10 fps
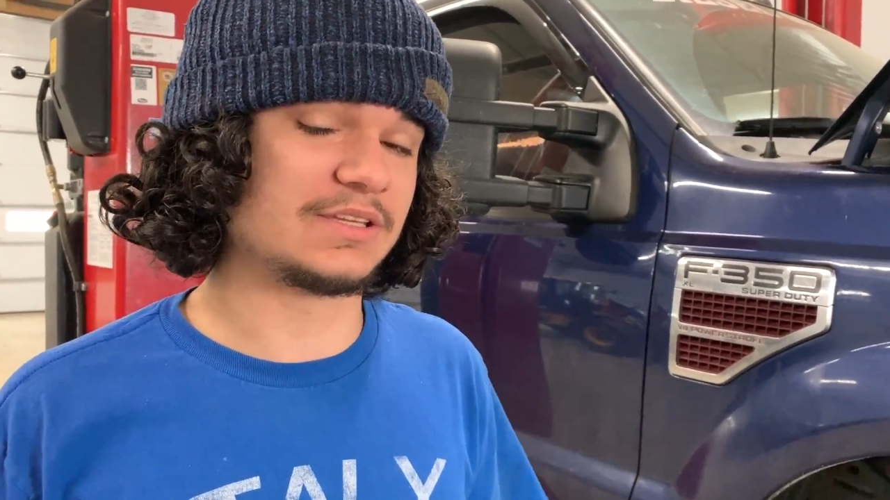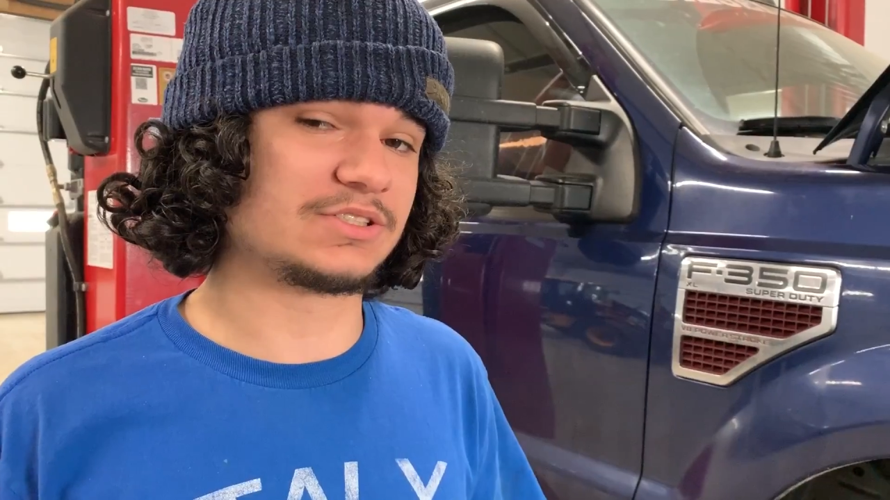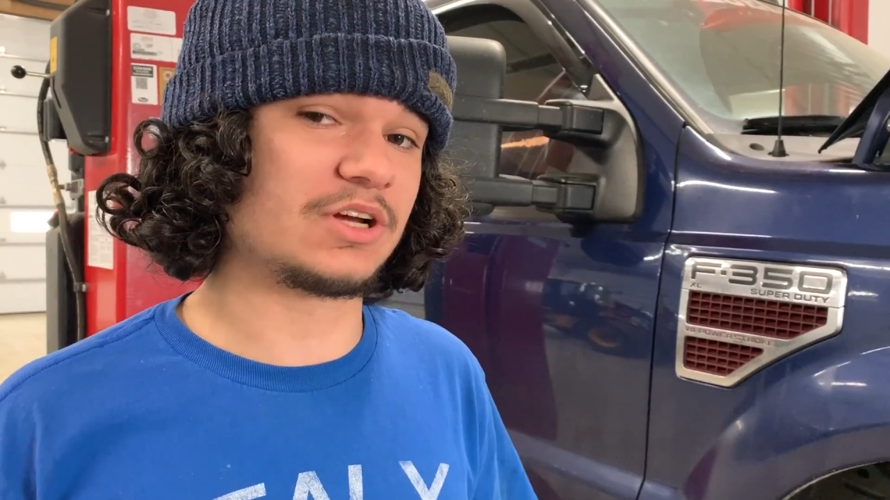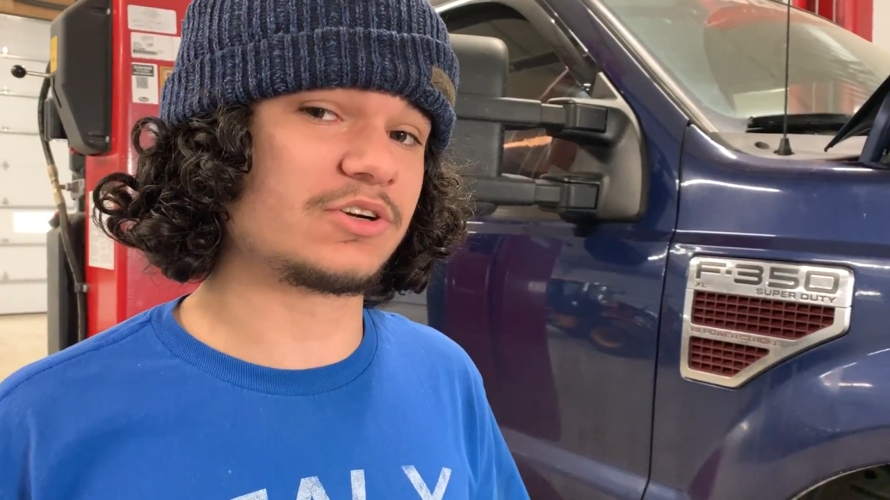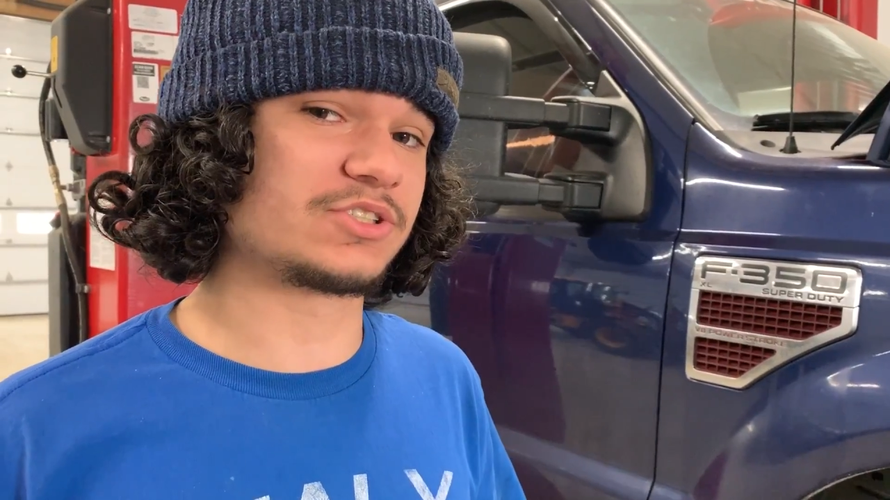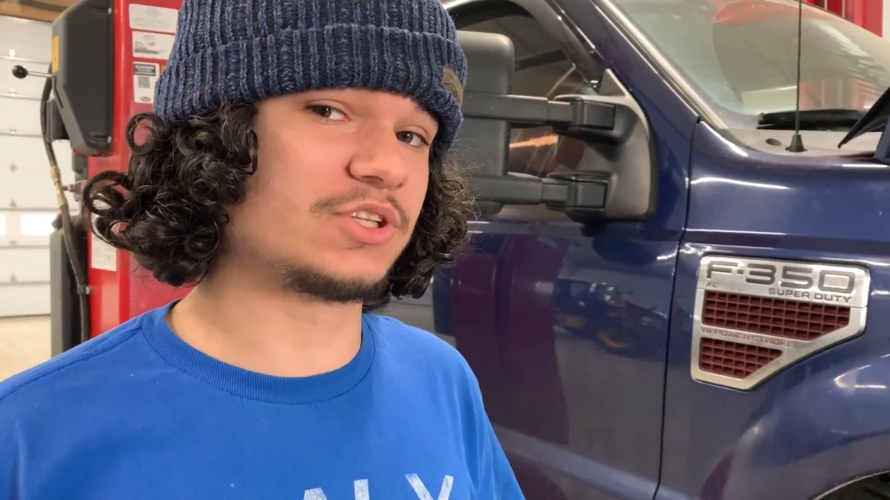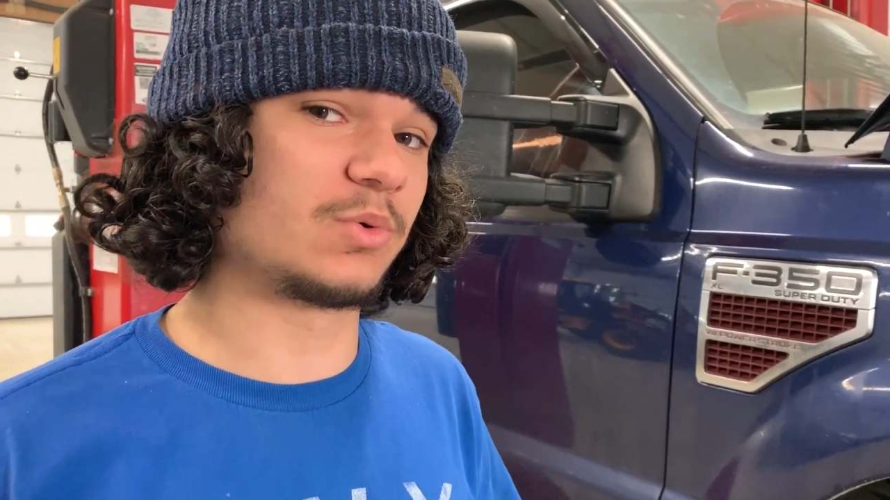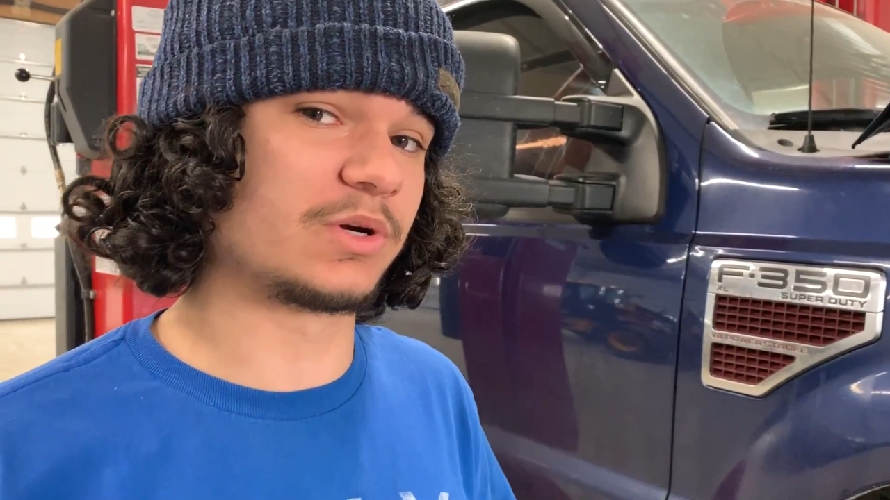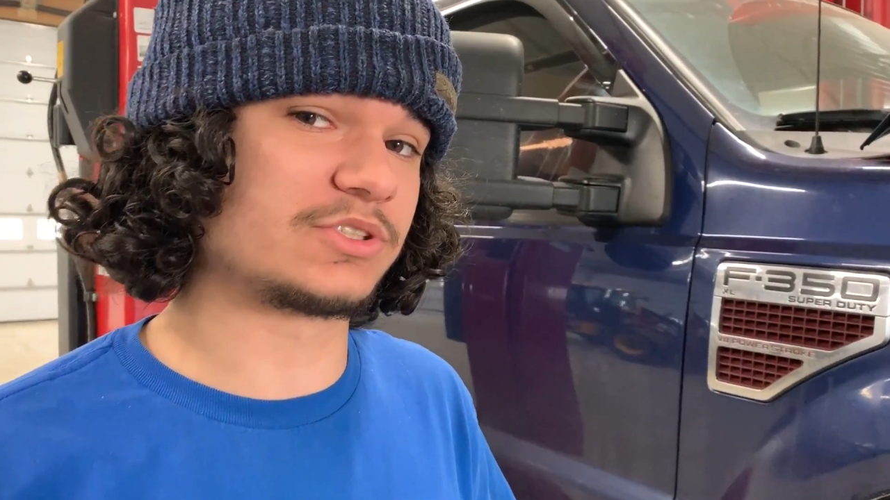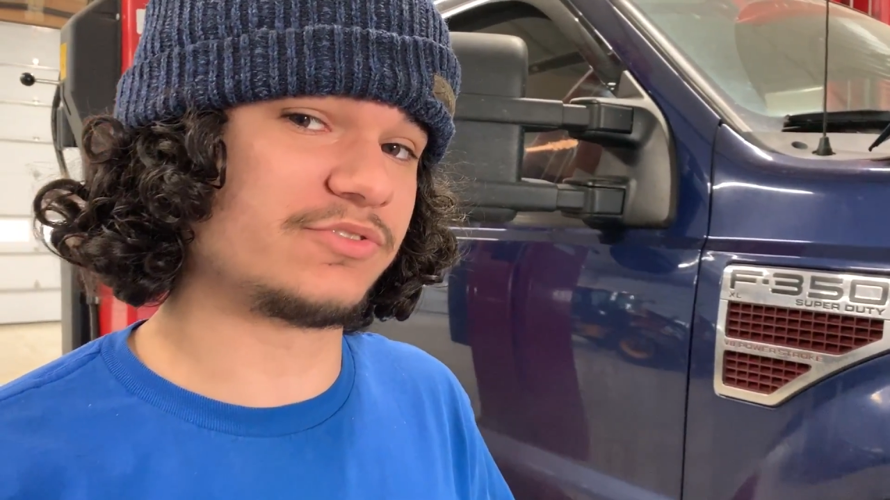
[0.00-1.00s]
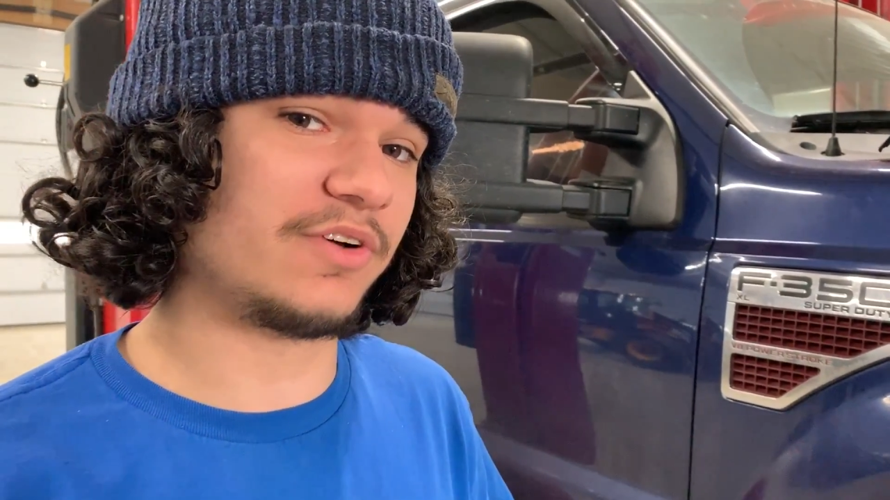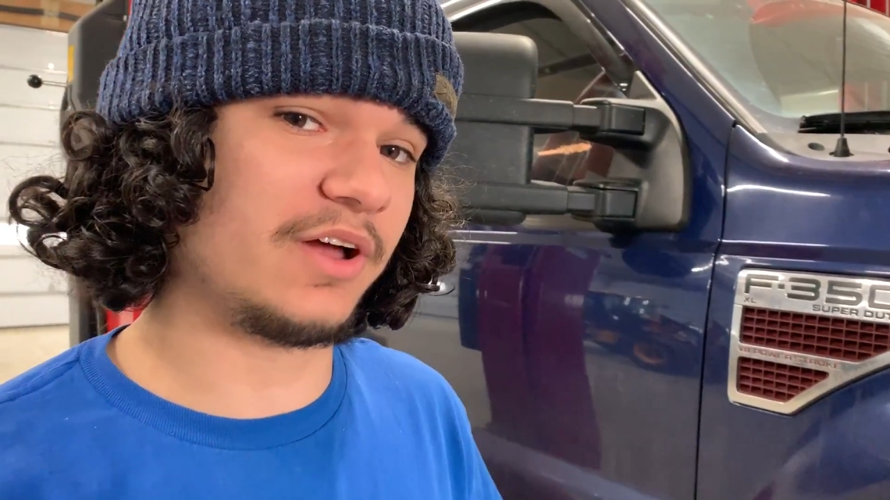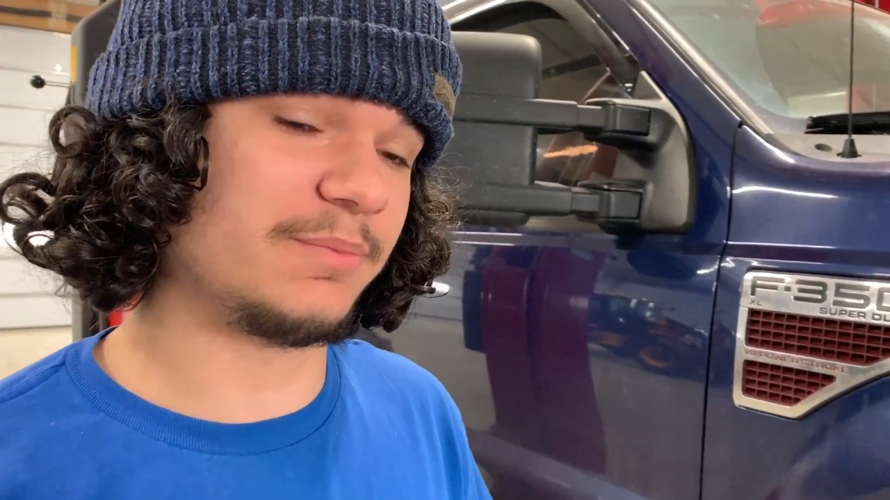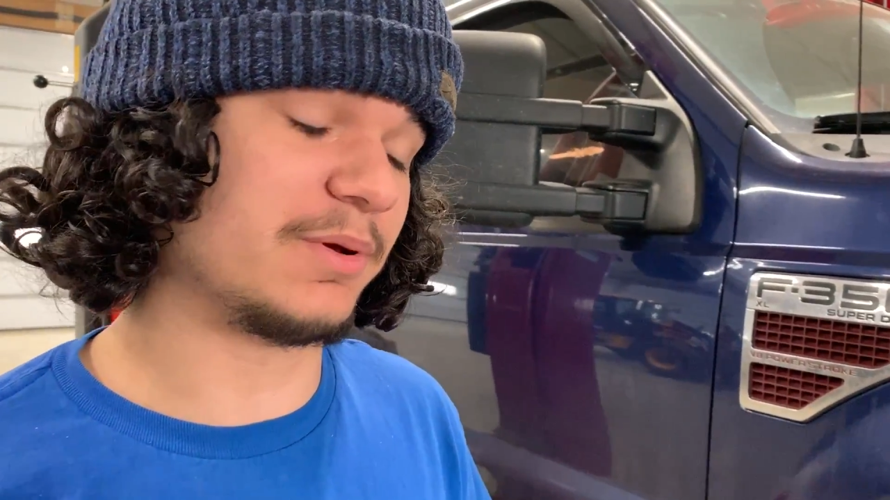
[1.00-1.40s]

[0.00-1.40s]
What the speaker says: The starter still works fine,